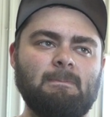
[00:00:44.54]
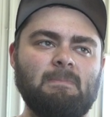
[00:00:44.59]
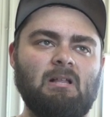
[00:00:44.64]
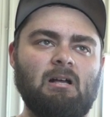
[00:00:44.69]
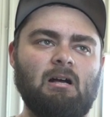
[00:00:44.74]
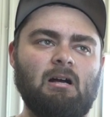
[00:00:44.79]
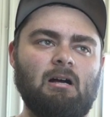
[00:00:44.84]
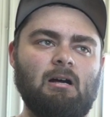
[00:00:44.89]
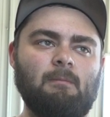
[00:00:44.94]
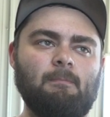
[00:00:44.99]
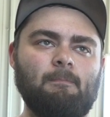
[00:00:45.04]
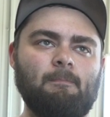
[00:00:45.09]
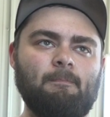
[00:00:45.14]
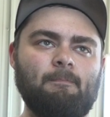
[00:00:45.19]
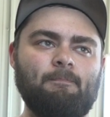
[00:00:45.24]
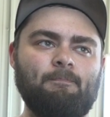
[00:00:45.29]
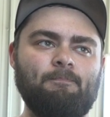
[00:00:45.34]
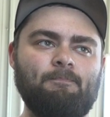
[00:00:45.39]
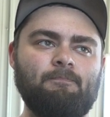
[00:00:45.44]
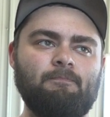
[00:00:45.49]

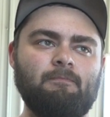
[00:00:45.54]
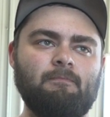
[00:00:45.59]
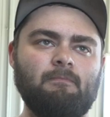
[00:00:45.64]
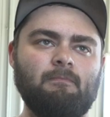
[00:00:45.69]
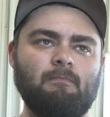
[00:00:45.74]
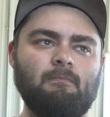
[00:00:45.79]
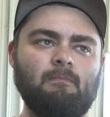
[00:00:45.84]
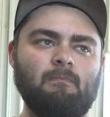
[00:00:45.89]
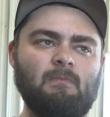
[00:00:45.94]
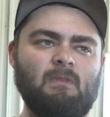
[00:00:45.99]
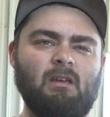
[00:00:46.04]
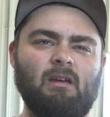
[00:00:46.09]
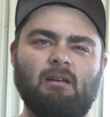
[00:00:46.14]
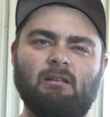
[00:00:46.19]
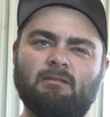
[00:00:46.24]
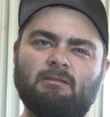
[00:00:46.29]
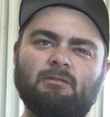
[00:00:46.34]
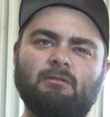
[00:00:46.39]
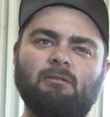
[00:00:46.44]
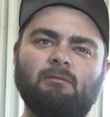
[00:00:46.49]

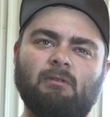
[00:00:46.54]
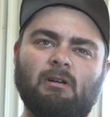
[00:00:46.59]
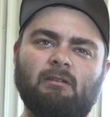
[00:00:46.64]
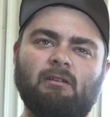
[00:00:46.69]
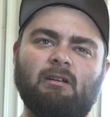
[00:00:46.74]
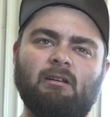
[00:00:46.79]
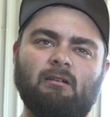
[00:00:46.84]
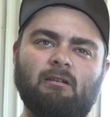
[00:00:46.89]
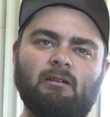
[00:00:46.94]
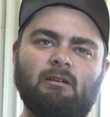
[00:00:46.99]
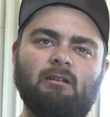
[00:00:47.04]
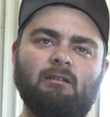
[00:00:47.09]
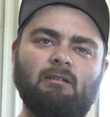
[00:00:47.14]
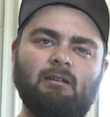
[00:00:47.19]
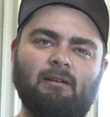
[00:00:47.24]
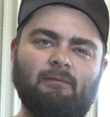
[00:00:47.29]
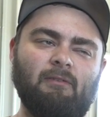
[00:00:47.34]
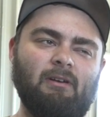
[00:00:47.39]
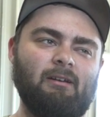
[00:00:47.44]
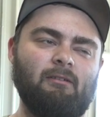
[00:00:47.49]
Yeah, sort of around that area,
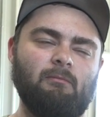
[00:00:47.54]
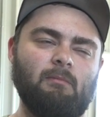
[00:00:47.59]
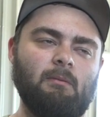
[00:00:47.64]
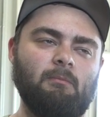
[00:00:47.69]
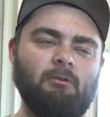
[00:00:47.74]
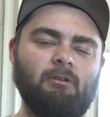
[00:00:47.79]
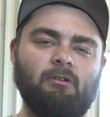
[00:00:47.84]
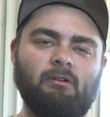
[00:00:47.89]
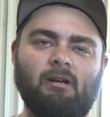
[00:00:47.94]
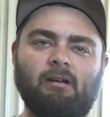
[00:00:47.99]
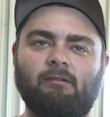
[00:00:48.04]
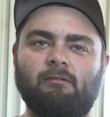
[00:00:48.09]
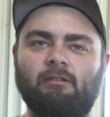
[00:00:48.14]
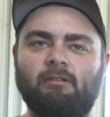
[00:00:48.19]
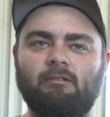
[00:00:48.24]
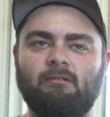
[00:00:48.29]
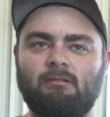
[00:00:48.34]
okay, if I can remember correctly.